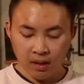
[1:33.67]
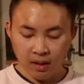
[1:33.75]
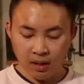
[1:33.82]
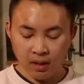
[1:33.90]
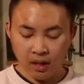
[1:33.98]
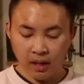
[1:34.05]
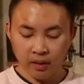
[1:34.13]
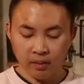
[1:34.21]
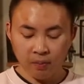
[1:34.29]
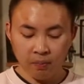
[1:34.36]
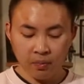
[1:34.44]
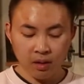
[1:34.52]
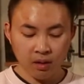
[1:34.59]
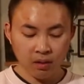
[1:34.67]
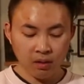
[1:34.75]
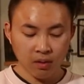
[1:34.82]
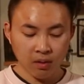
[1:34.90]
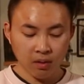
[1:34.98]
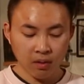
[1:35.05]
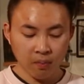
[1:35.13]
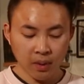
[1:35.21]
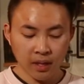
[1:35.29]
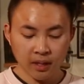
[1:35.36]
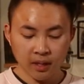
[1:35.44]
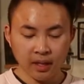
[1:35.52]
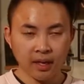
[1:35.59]
And the
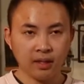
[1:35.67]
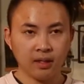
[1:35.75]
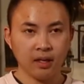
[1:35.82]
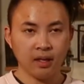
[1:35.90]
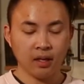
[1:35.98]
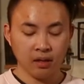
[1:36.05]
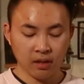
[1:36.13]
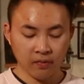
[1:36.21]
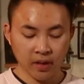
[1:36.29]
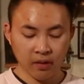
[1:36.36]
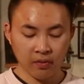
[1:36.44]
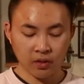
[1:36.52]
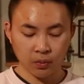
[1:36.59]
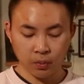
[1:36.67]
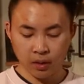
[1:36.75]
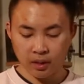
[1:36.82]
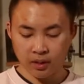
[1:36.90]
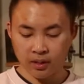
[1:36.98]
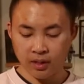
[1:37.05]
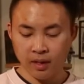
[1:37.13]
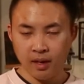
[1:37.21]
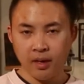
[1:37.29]
basic idea of how this works